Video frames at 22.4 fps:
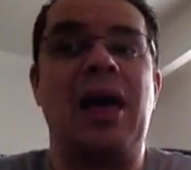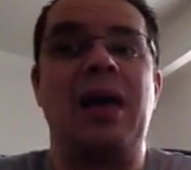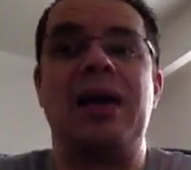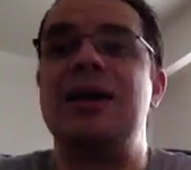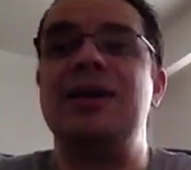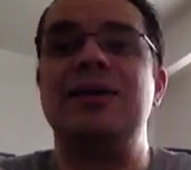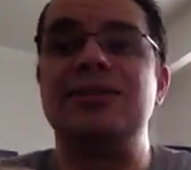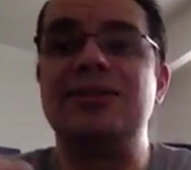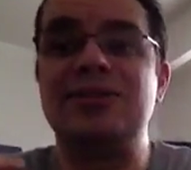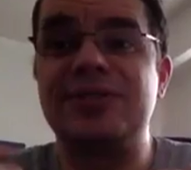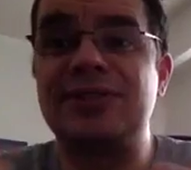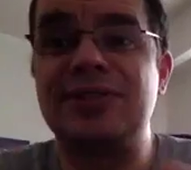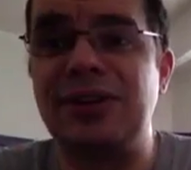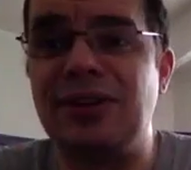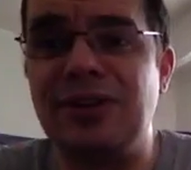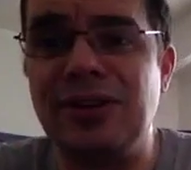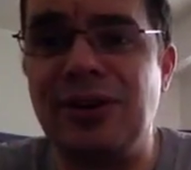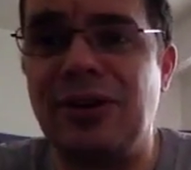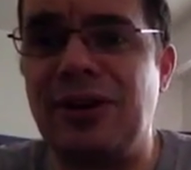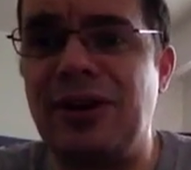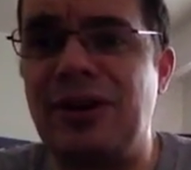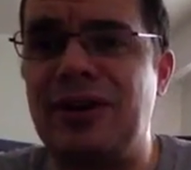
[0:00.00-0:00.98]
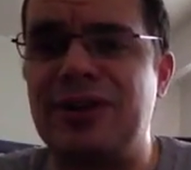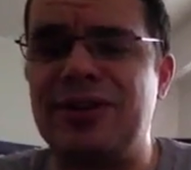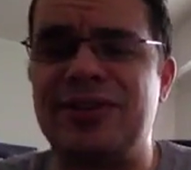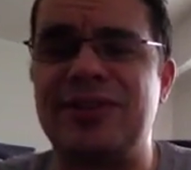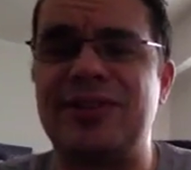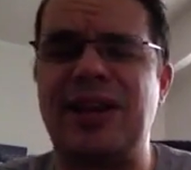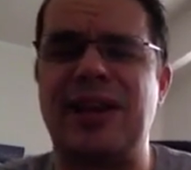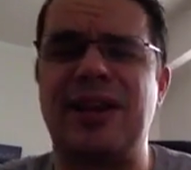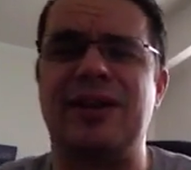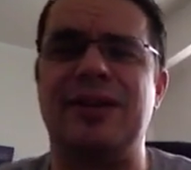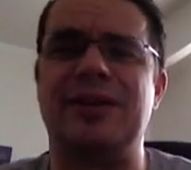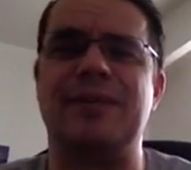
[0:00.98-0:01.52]
You still don't
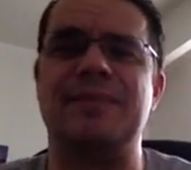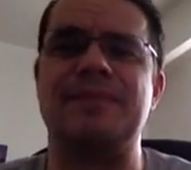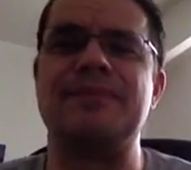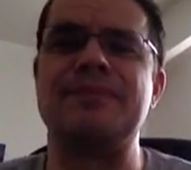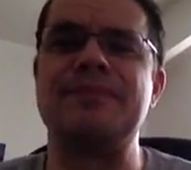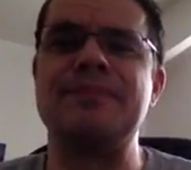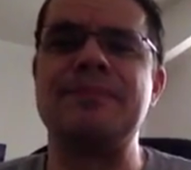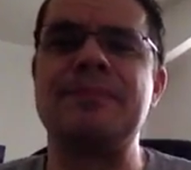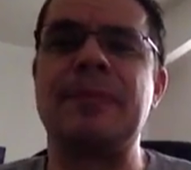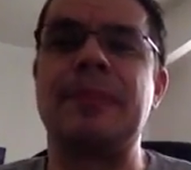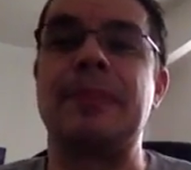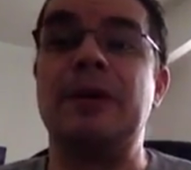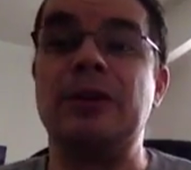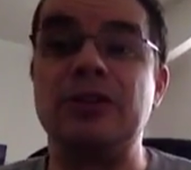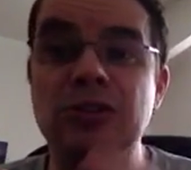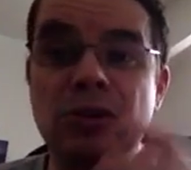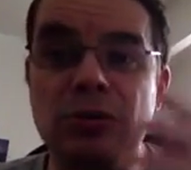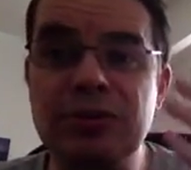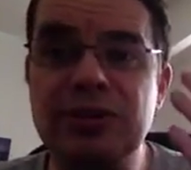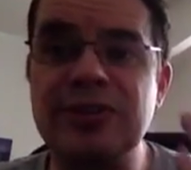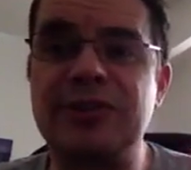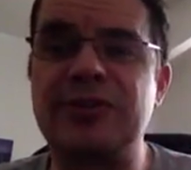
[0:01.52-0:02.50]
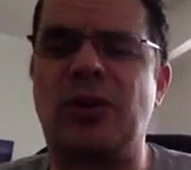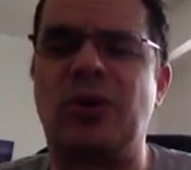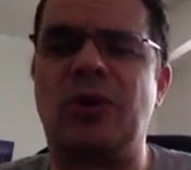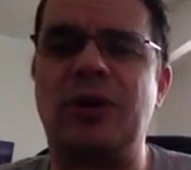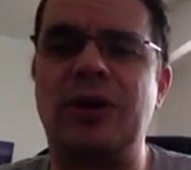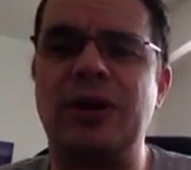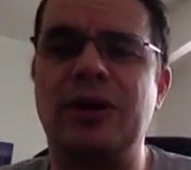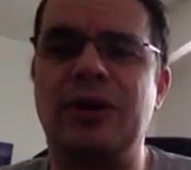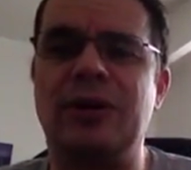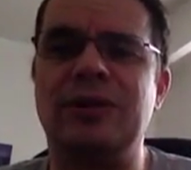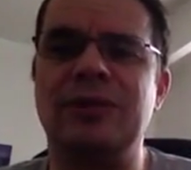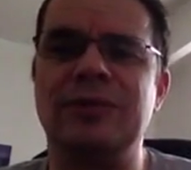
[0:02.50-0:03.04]
understand it. There's no
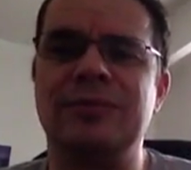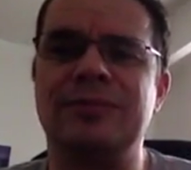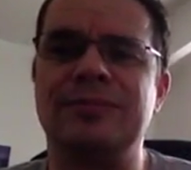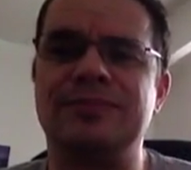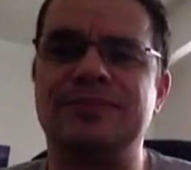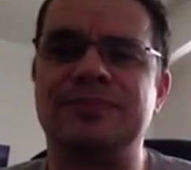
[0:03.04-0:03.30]
tutorial.